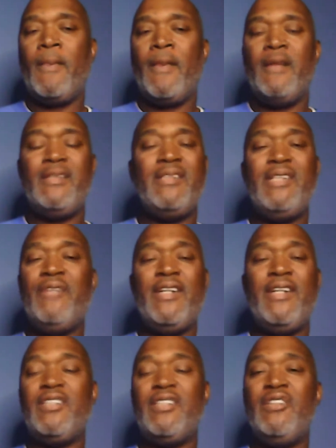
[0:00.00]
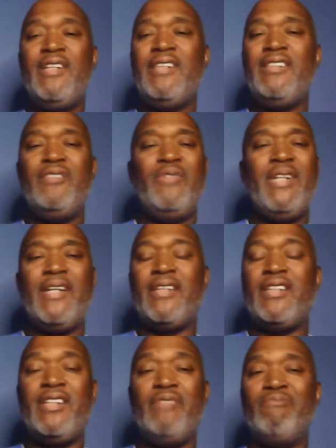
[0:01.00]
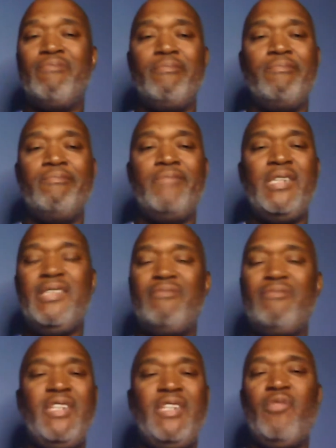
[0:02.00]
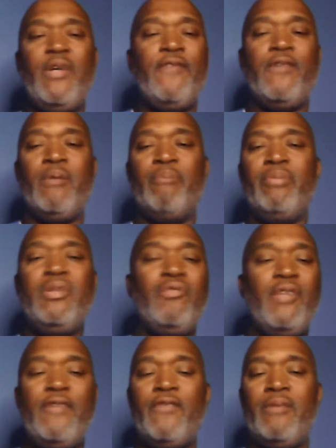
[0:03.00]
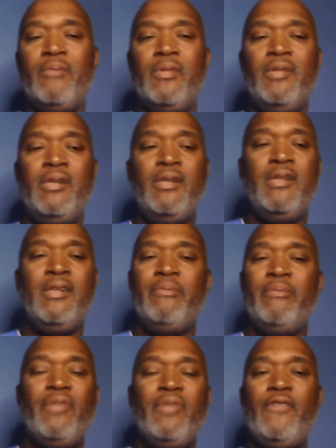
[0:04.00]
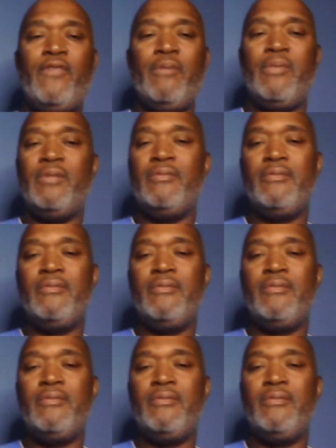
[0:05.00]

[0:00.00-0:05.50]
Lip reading: Sometimes we got to turn that. We got to just get away from it. Put away from it.